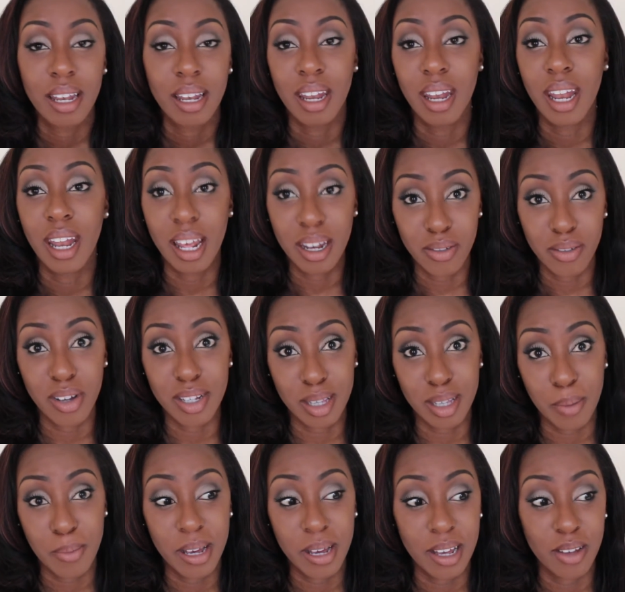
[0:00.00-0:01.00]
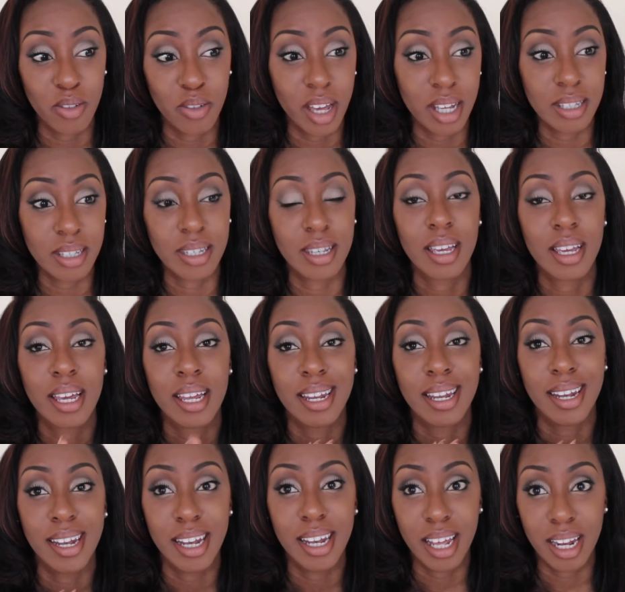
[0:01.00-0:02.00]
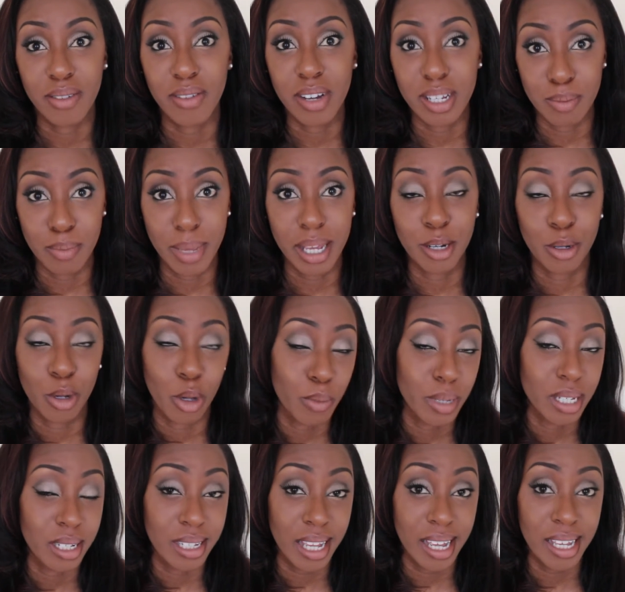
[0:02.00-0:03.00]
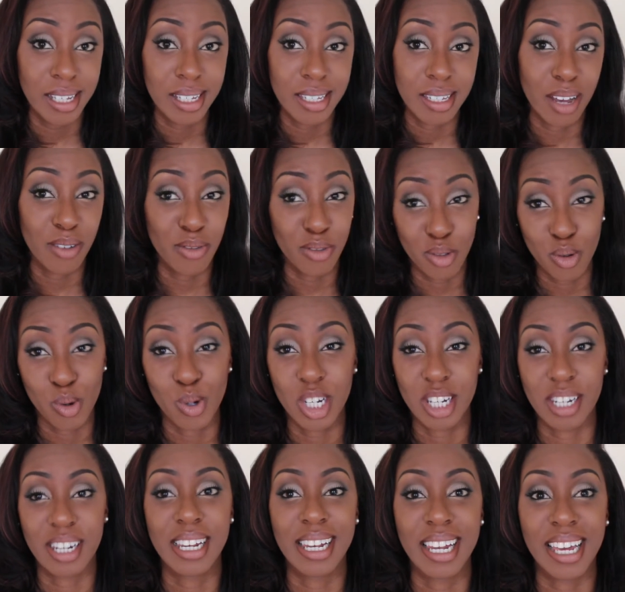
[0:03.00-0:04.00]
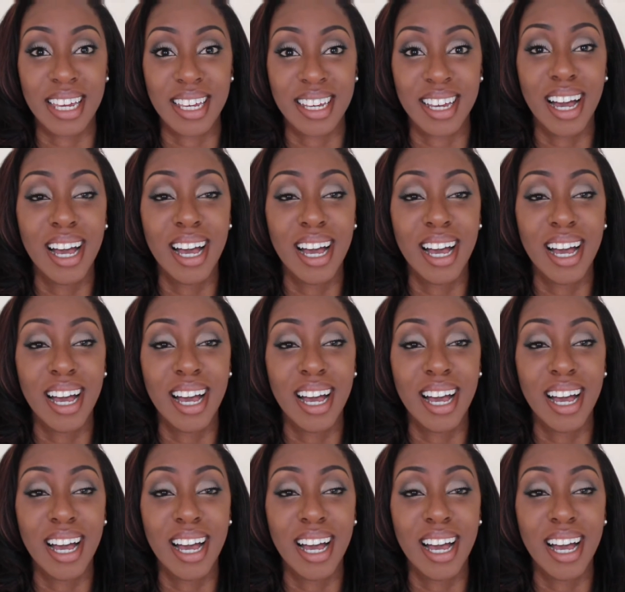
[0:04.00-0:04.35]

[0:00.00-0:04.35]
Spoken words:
None of us are perfect. None of us make no mistakes, unfortunately.